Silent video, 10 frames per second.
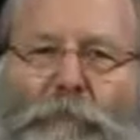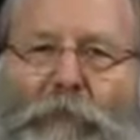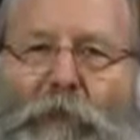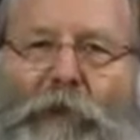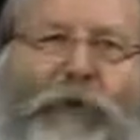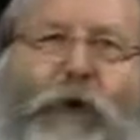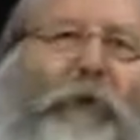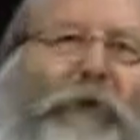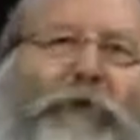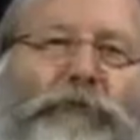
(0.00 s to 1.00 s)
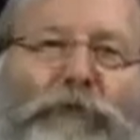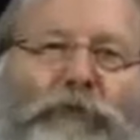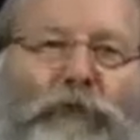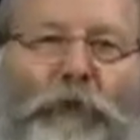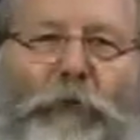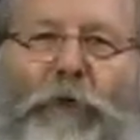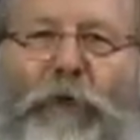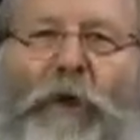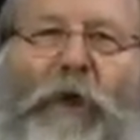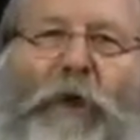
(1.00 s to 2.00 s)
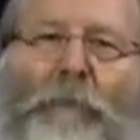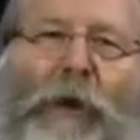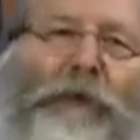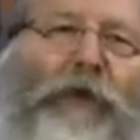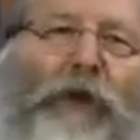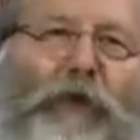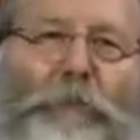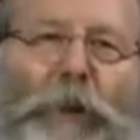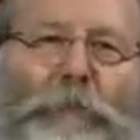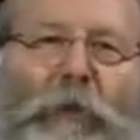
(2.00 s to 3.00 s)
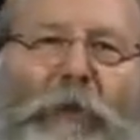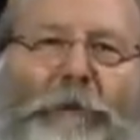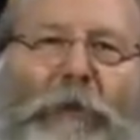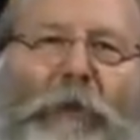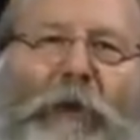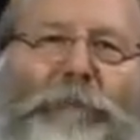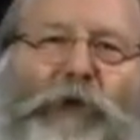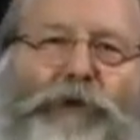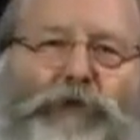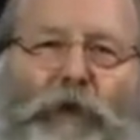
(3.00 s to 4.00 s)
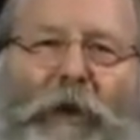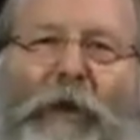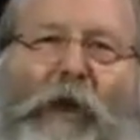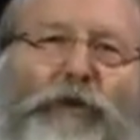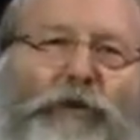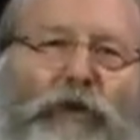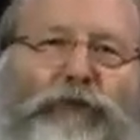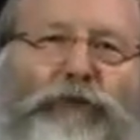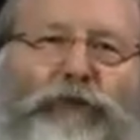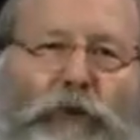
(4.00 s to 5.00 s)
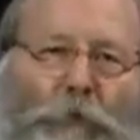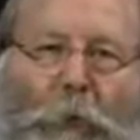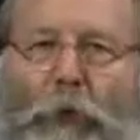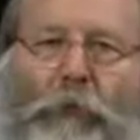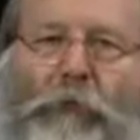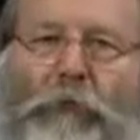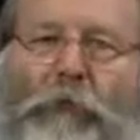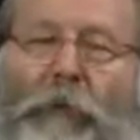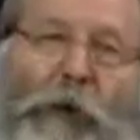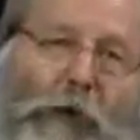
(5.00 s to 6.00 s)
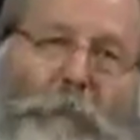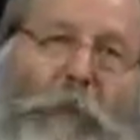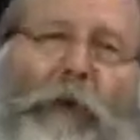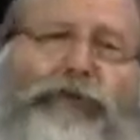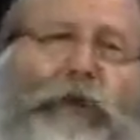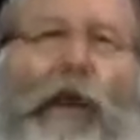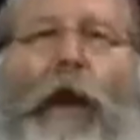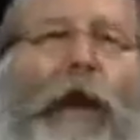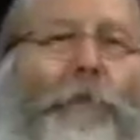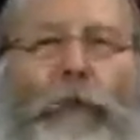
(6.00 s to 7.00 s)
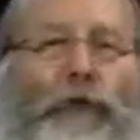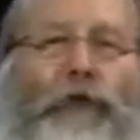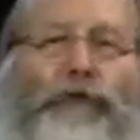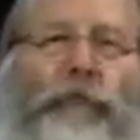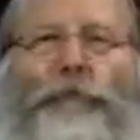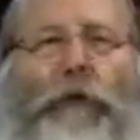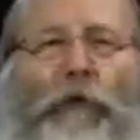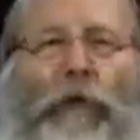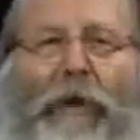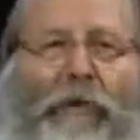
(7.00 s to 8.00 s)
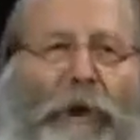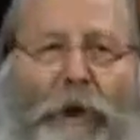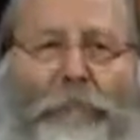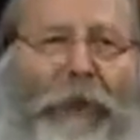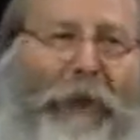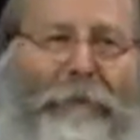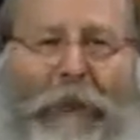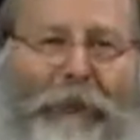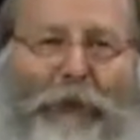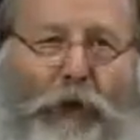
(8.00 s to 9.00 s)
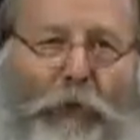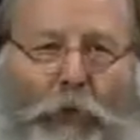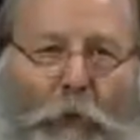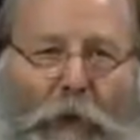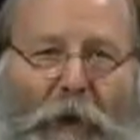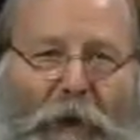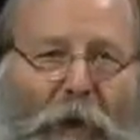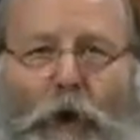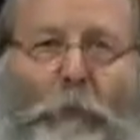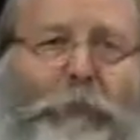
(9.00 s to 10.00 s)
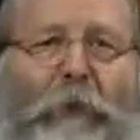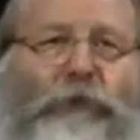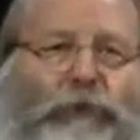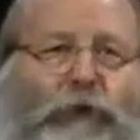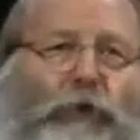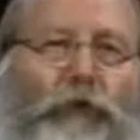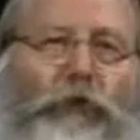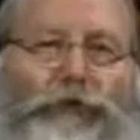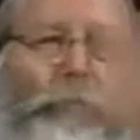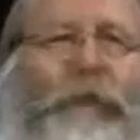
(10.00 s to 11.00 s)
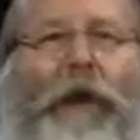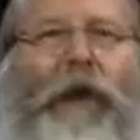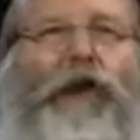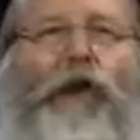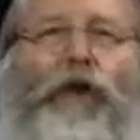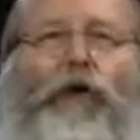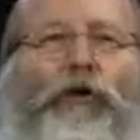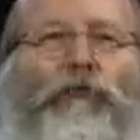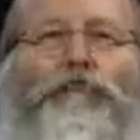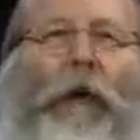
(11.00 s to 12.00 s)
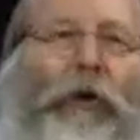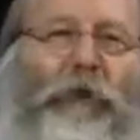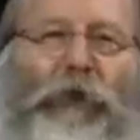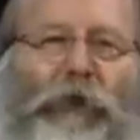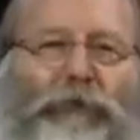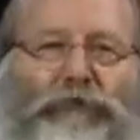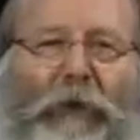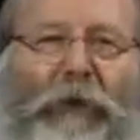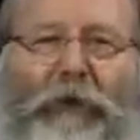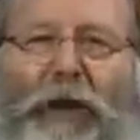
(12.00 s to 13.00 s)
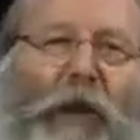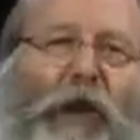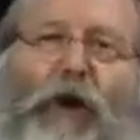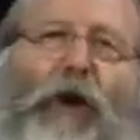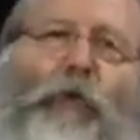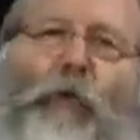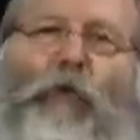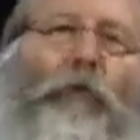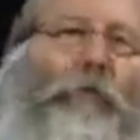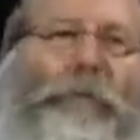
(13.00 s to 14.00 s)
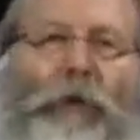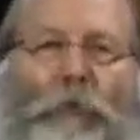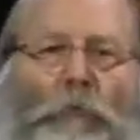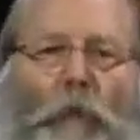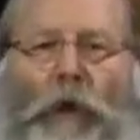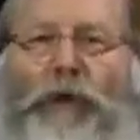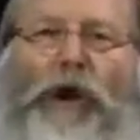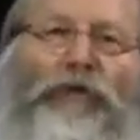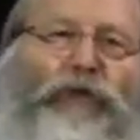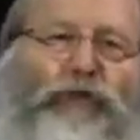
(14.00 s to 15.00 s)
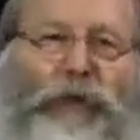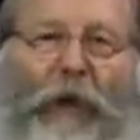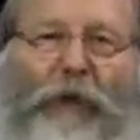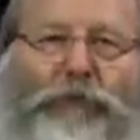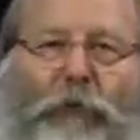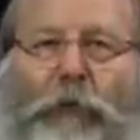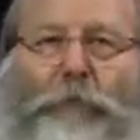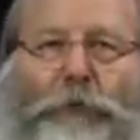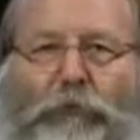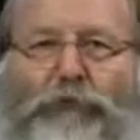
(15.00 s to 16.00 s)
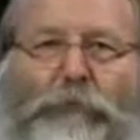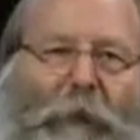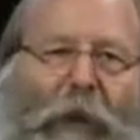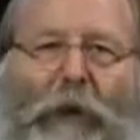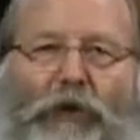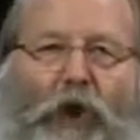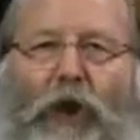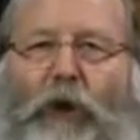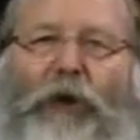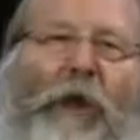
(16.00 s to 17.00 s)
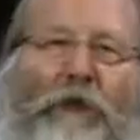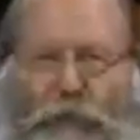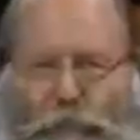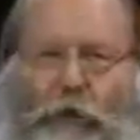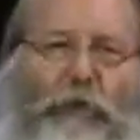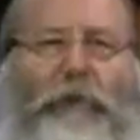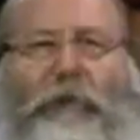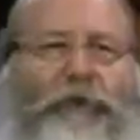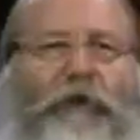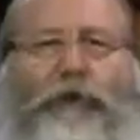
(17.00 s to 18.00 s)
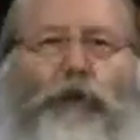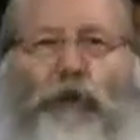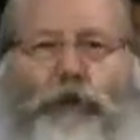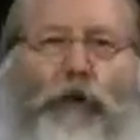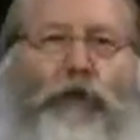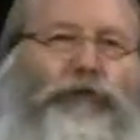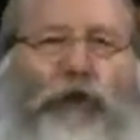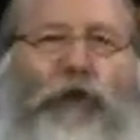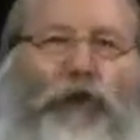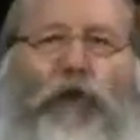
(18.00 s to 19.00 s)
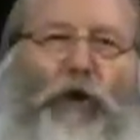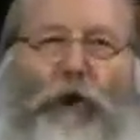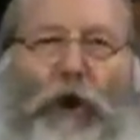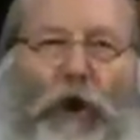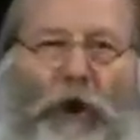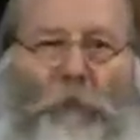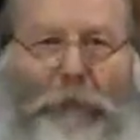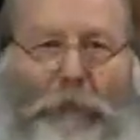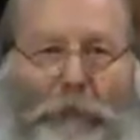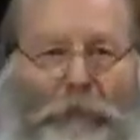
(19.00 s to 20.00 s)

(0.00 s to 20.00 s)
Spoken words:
And no religion, too. Imagine all the people living life in a drug-induced stupor. You may say I'm a Luciferian, but I'm not the only one. I hope that, too, someday you'll bow the knee to Satan and all the world will become one totalitarian prison planet called the Novus Ordo Seclorum.